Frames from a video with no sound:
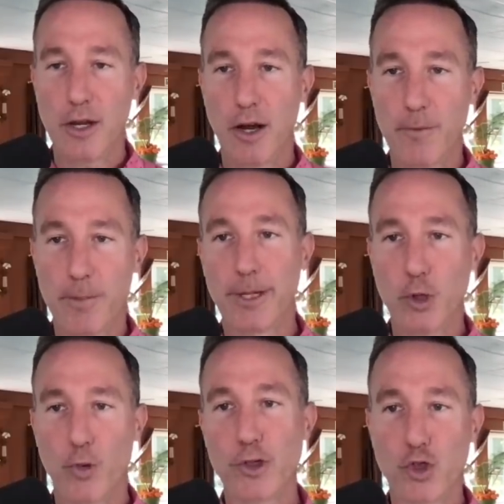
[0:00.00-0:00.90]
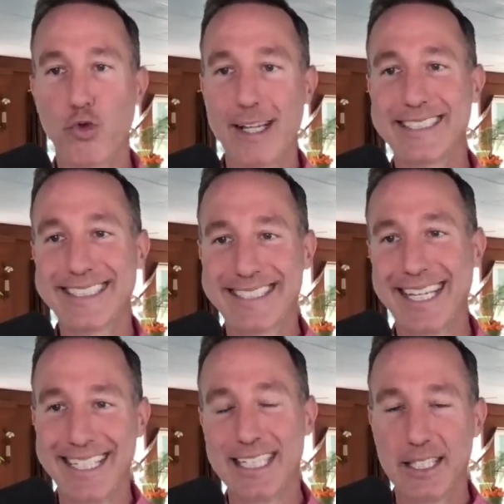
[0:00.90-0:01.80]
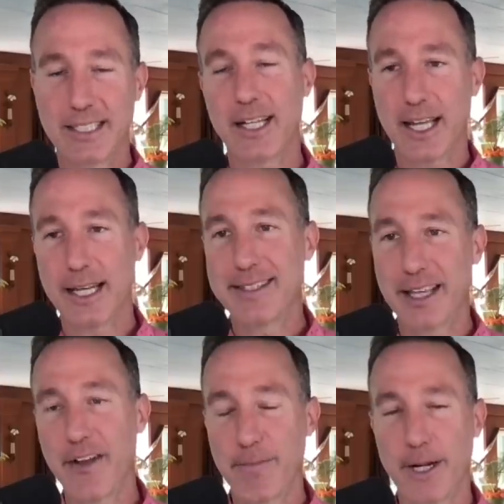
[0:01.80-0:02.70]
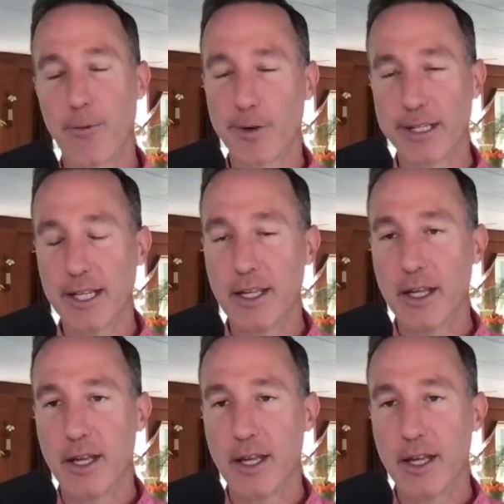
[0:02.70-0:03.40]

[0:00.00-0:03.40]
of the Bitcoin trust. It's kind of like an E T F, but not really.